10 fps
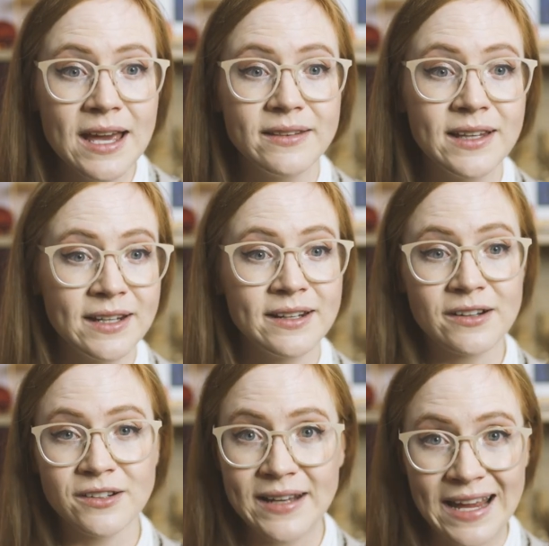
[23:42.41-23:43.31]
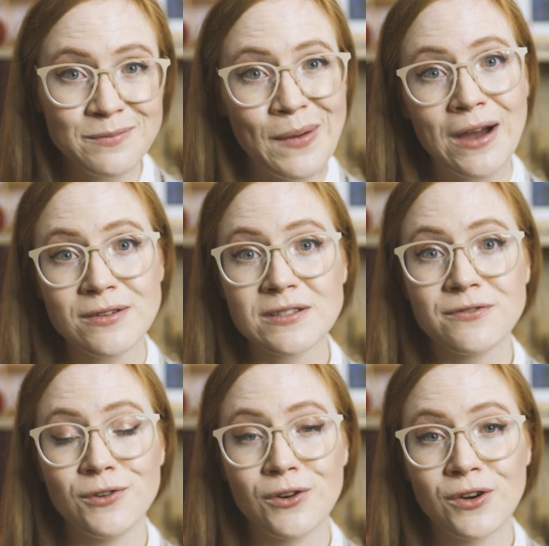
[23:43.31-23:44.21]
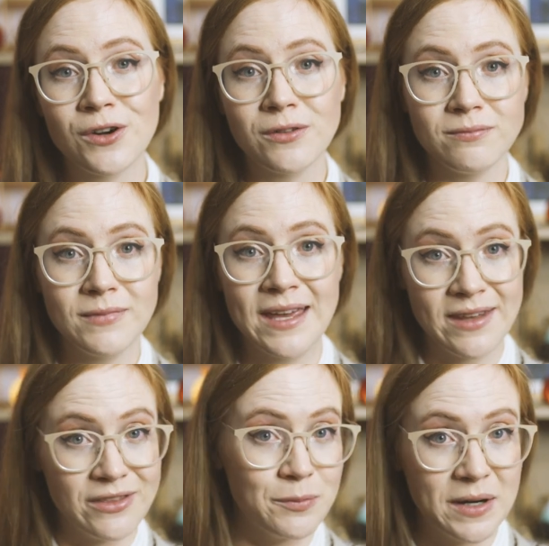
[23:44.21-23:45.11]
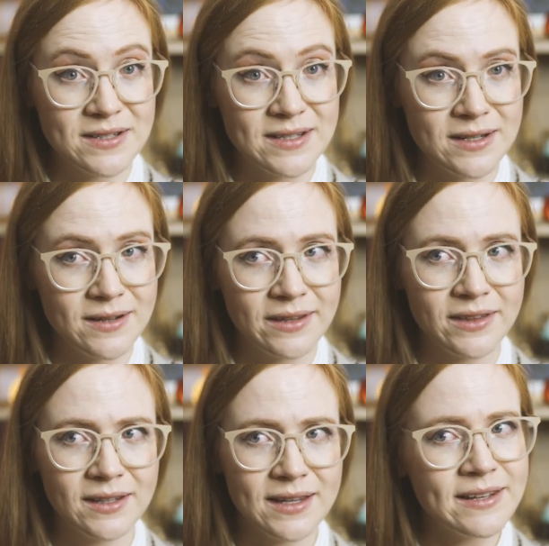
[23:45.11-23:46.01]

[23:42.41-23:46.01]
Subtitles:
and then another £9 for another person, I think.